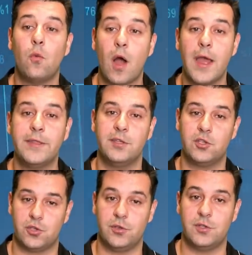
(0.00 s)
why the
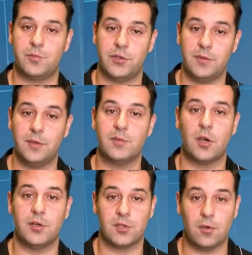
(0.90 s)
insurance premiums
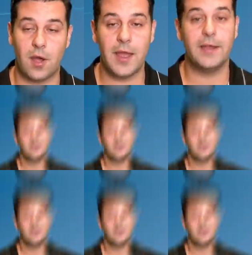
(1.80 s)
are so high.